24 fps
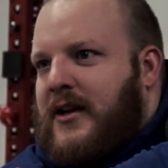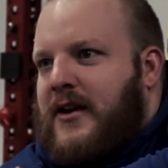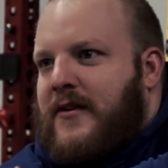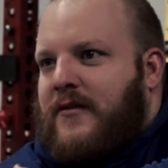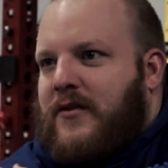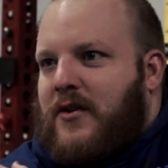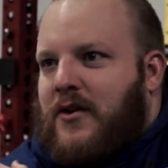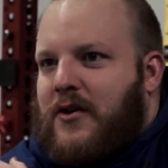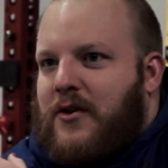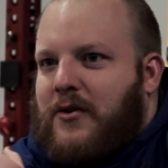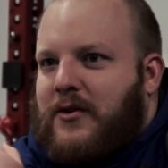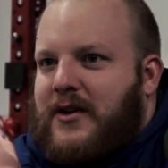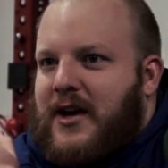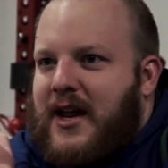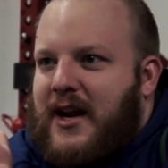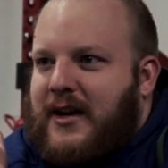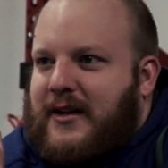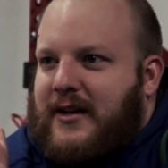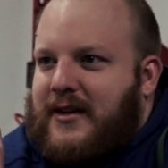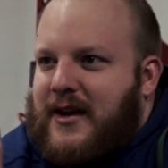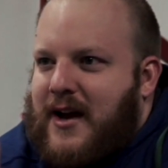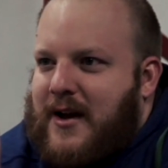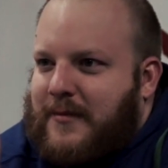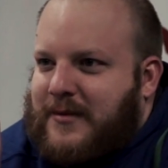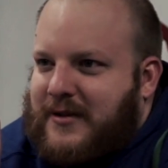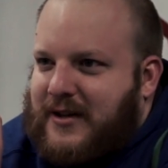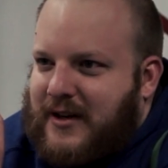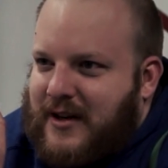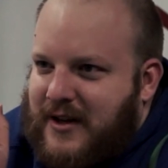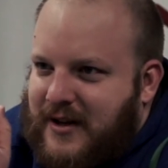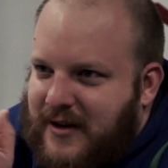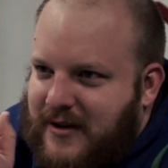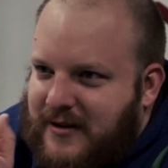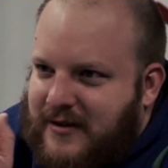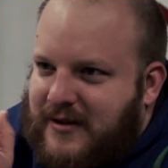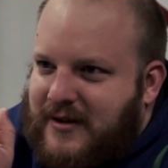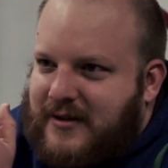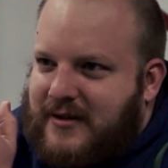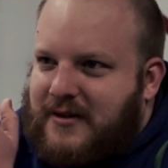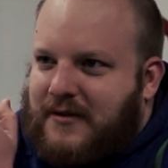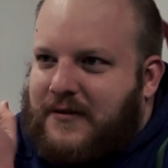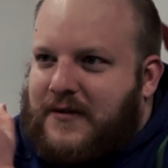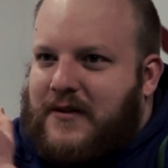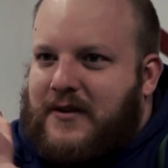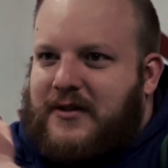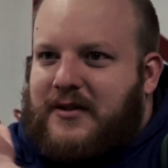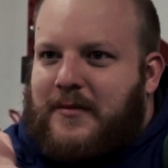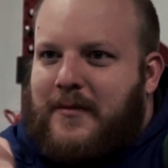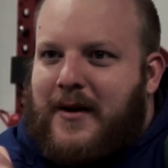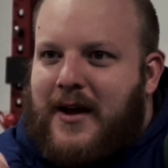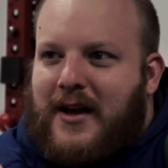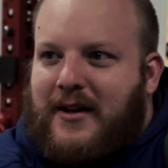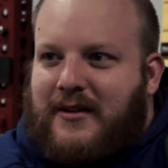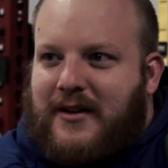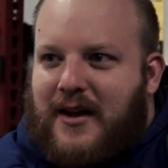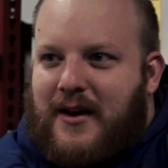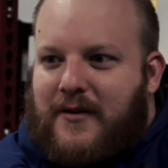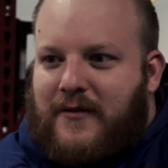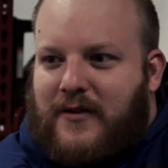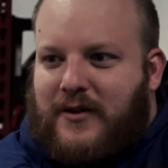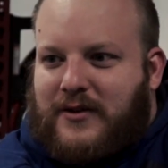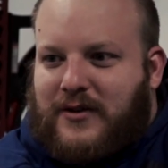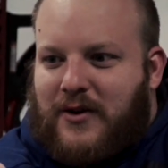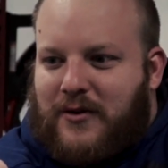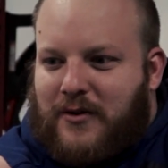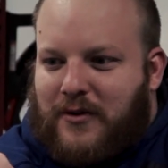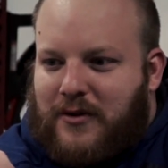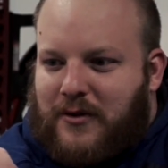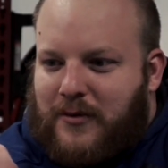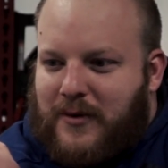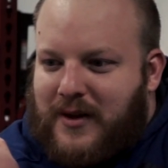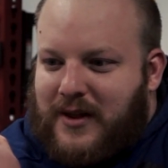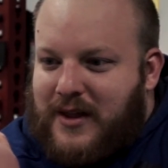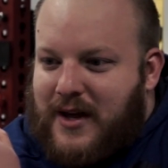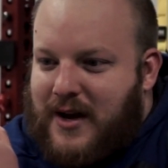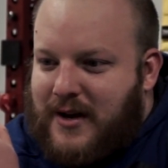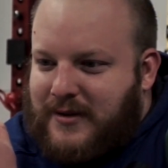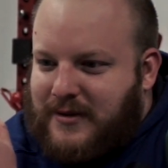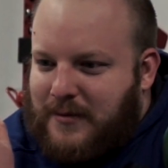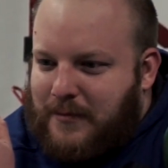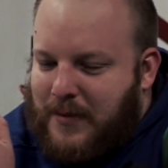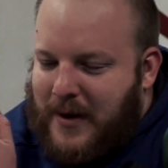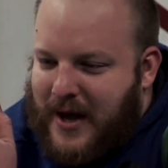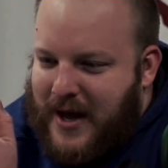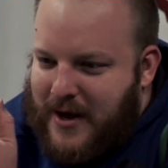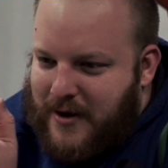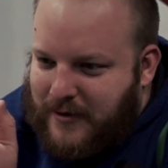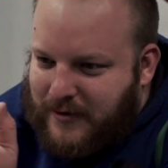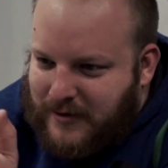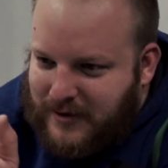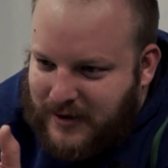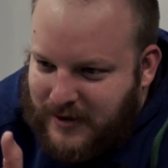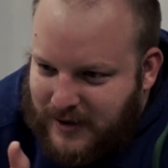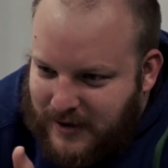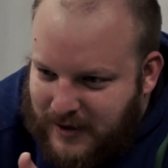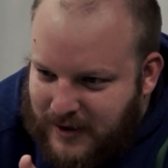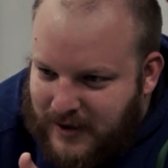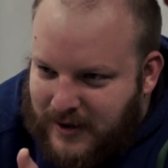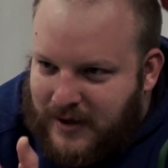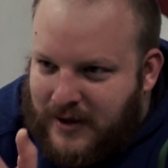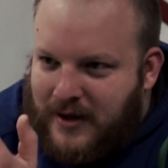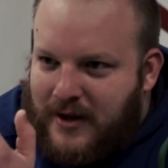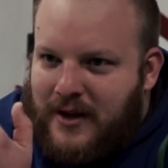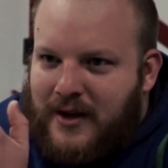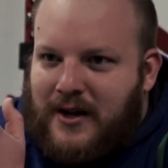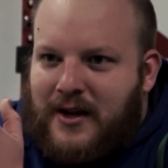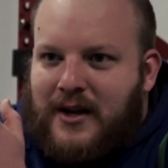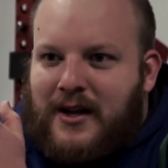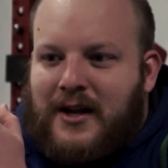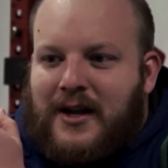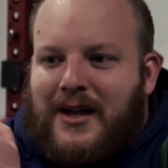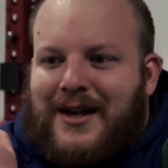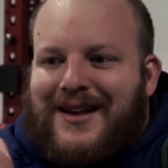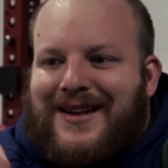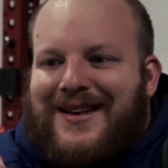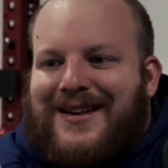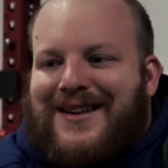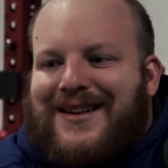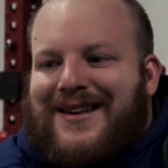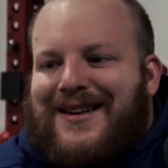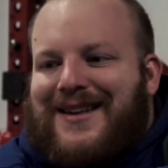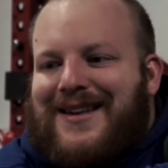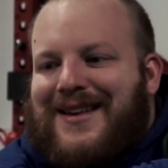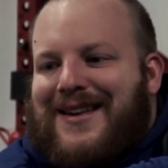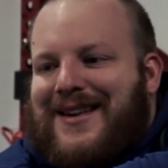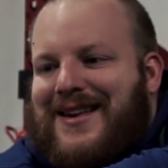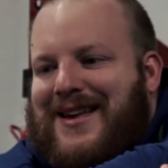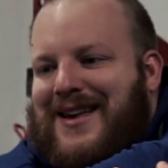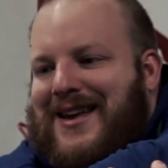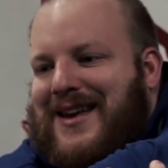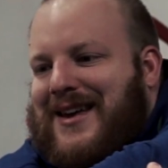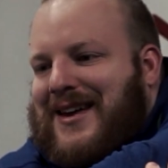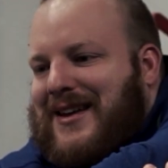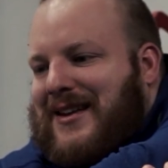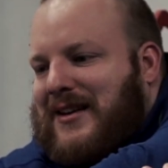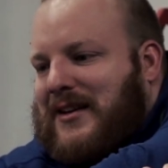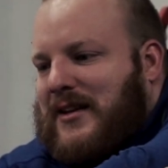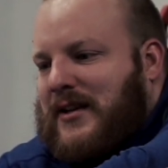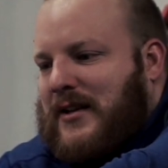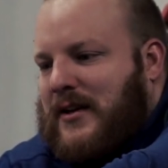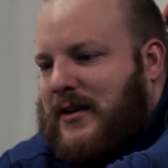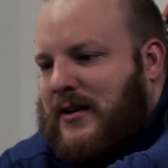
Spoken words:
If you don't know who Donnie Thompson is, he's the first man to ever total 3,000 pounds. And